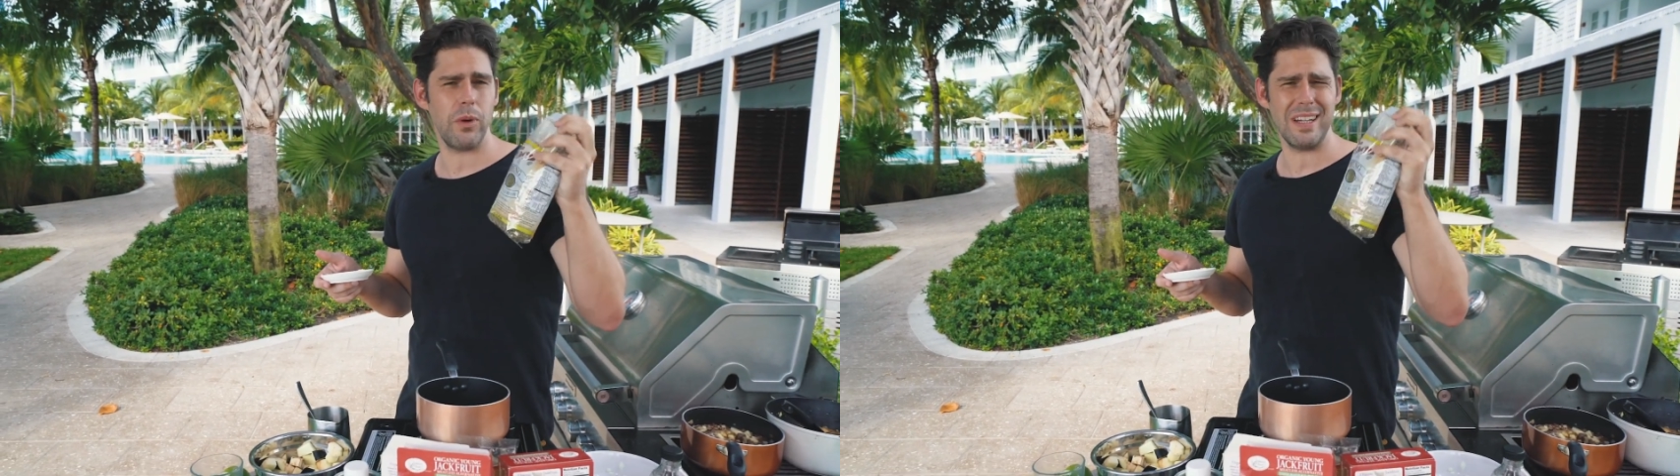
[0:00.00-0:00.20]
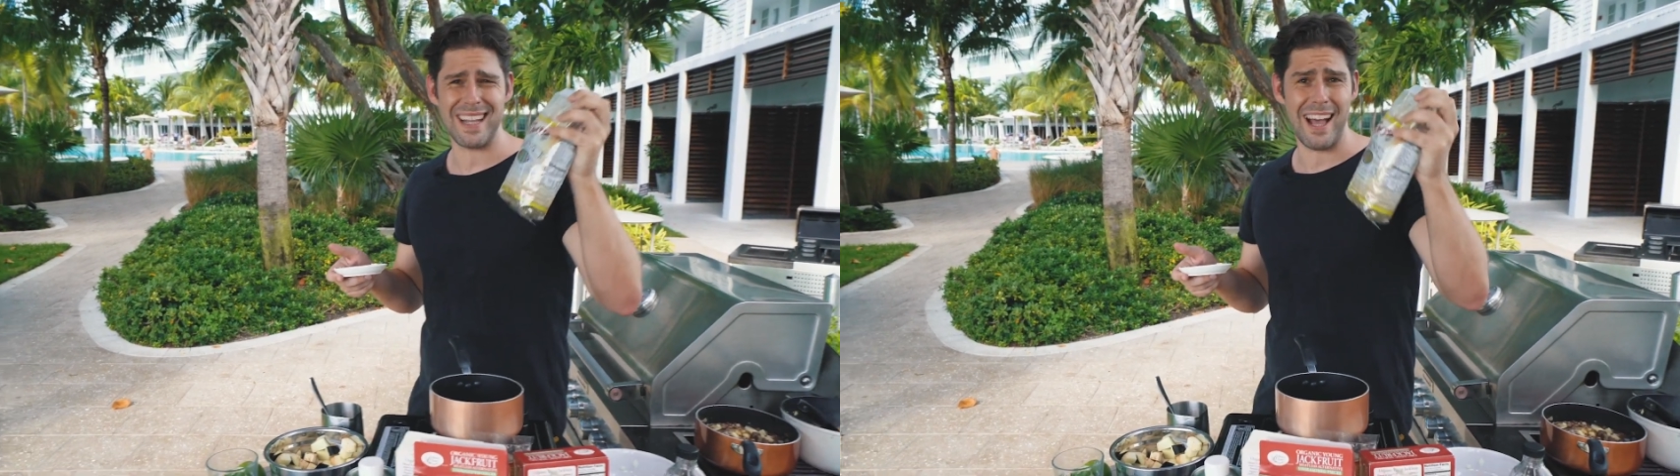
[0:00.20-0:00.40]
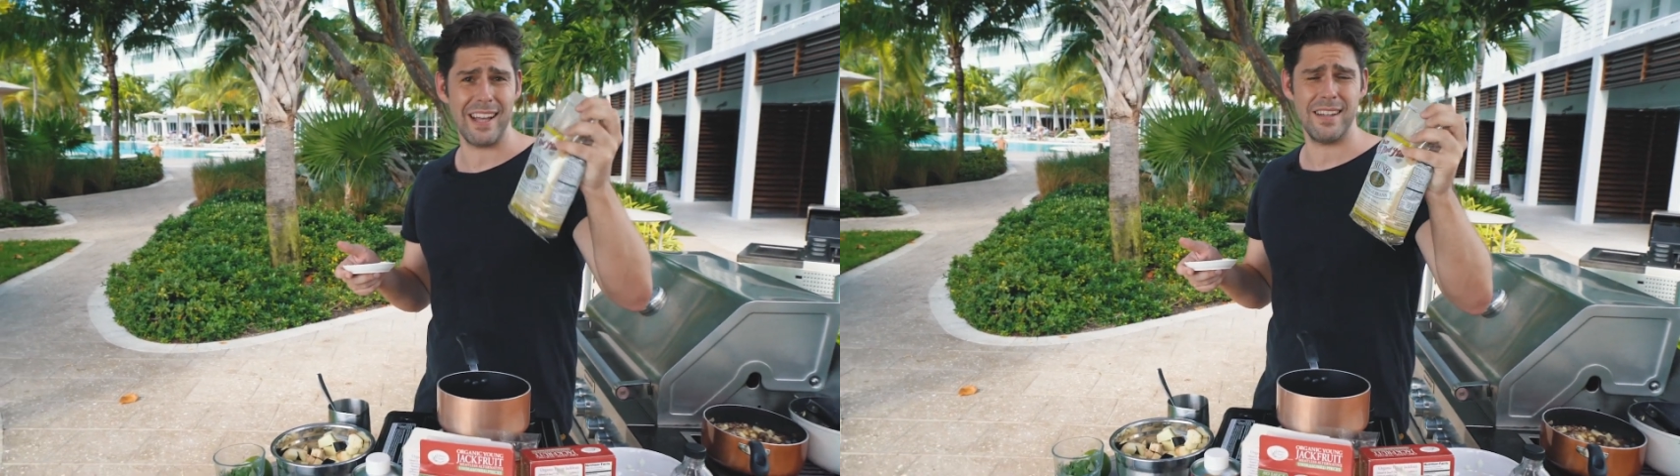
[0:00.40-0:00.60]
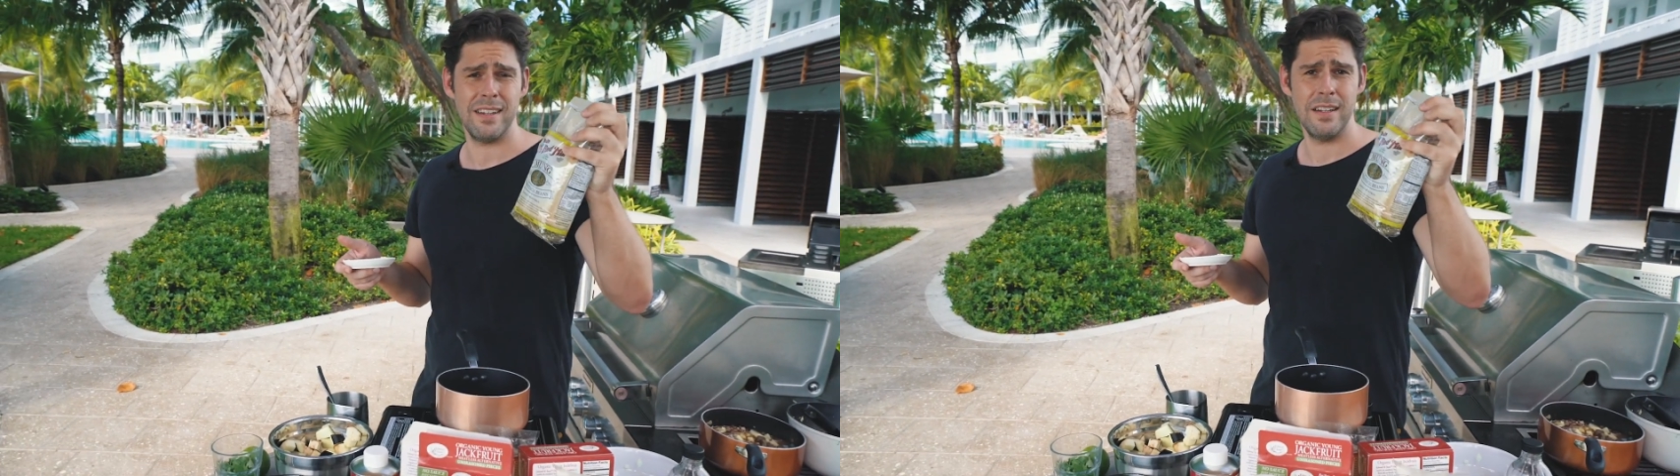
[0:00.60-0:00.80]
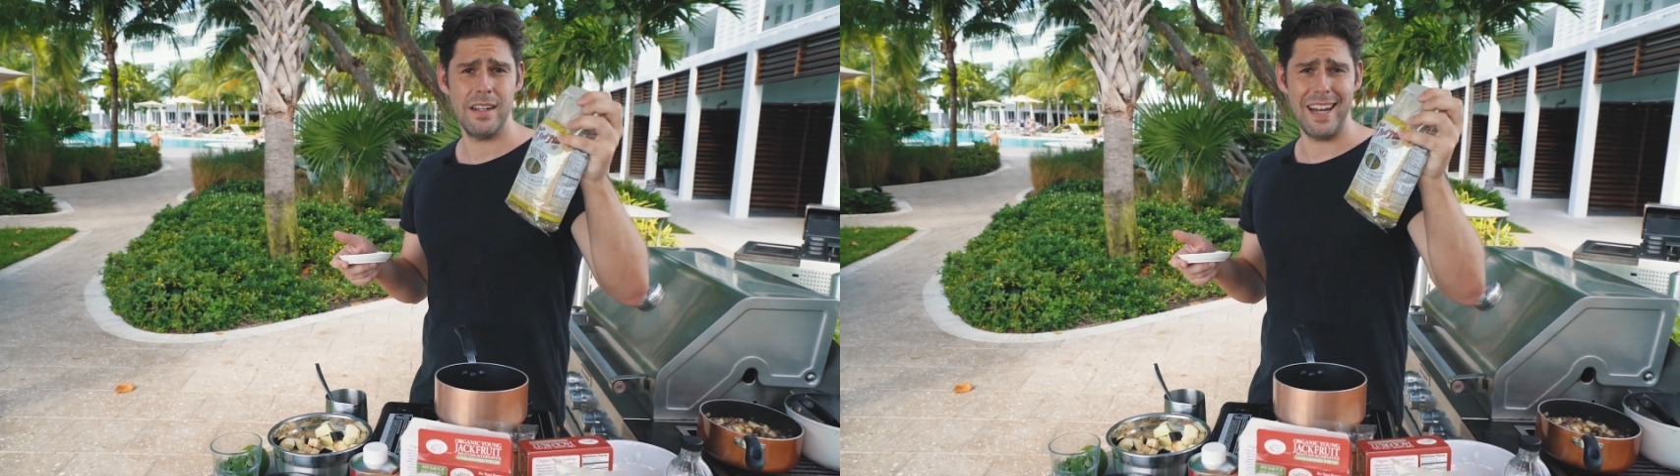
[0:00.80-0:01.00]
ways like
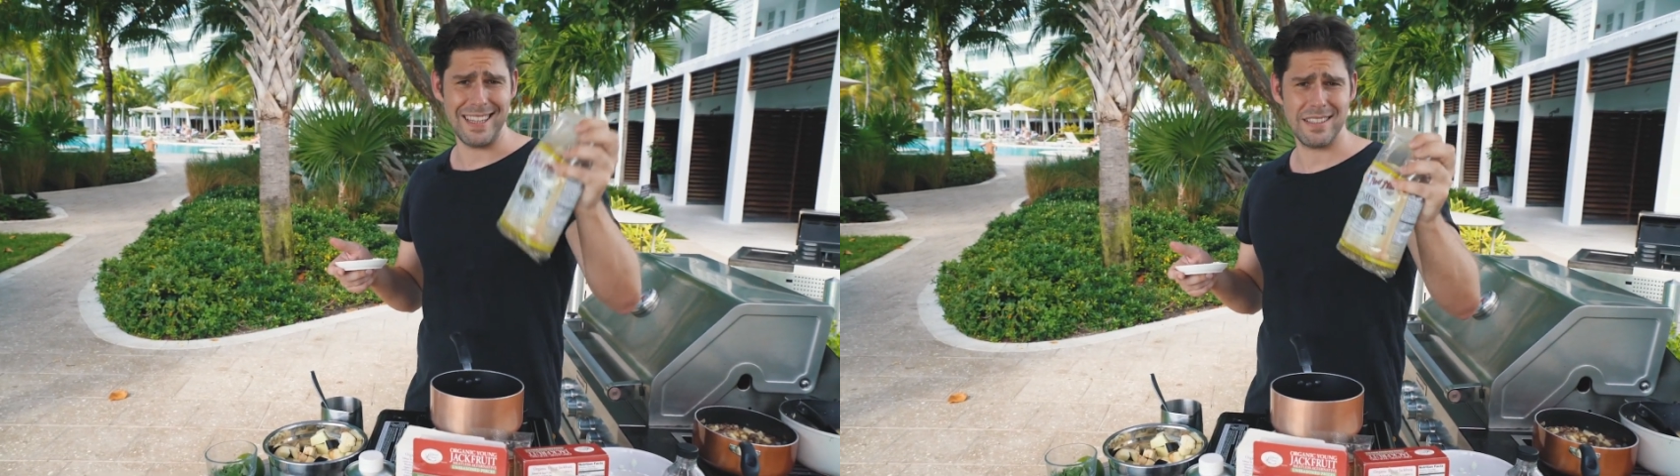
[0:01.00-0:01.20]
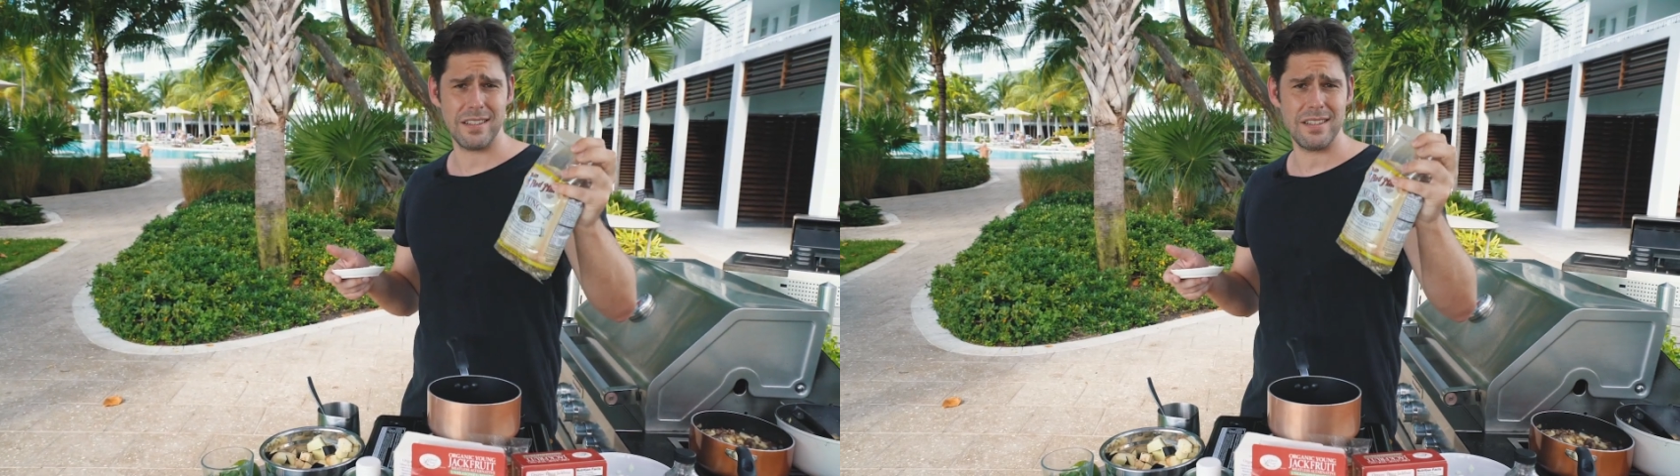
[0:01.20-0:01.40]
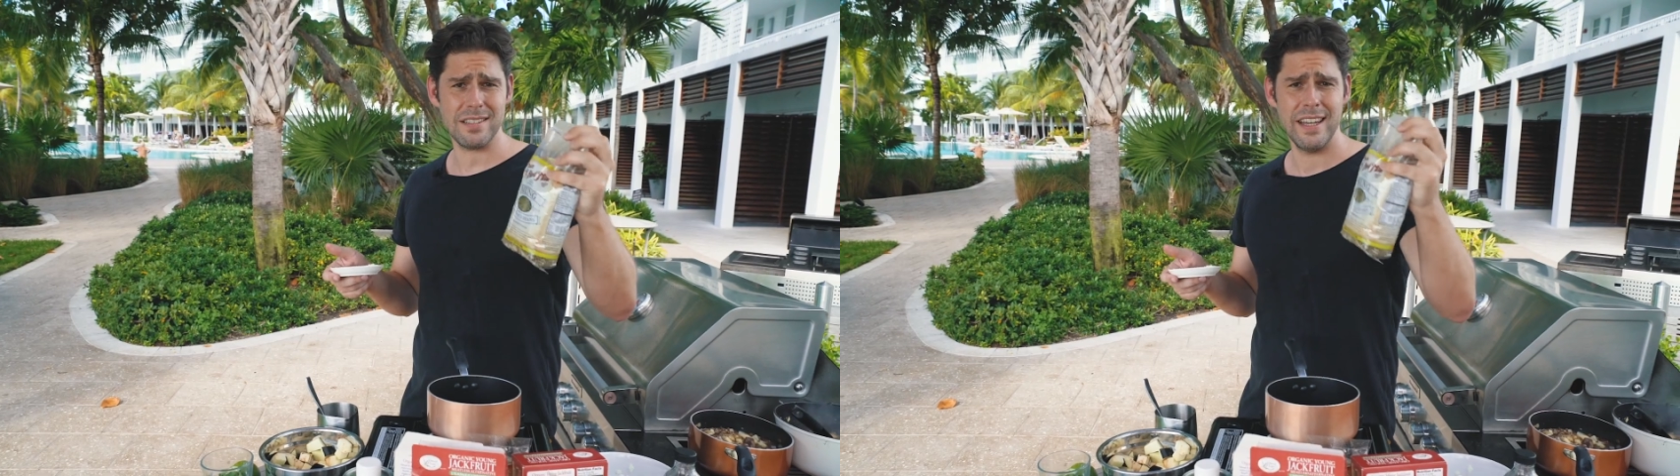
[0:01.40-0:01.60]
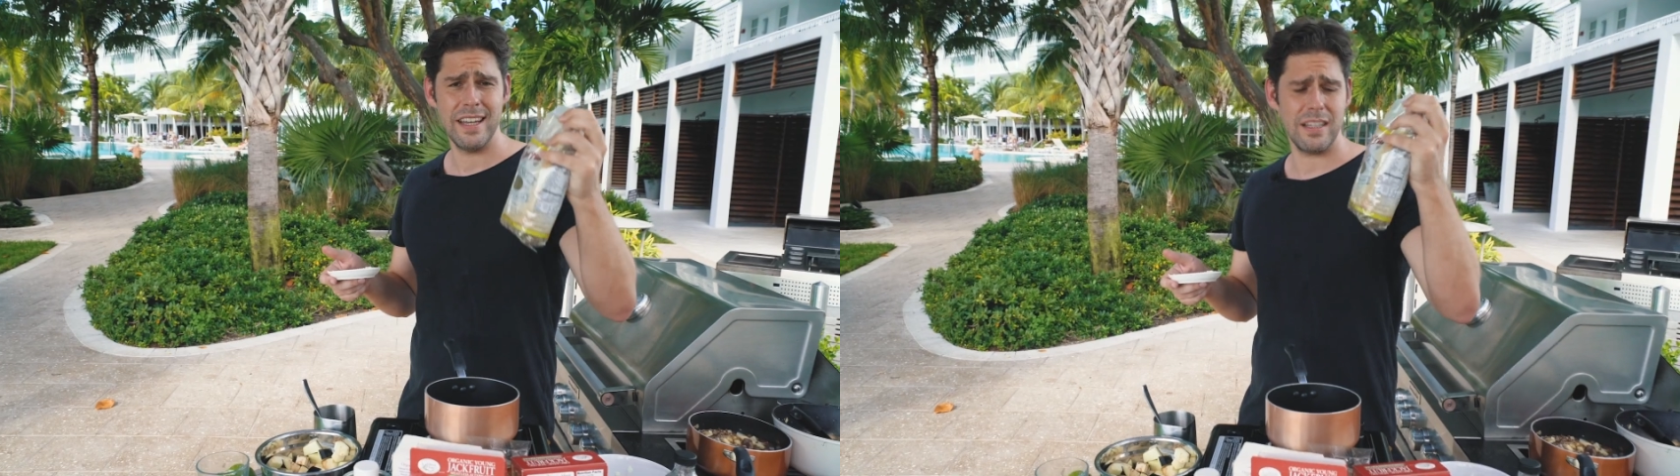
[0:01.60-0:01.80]
lentils.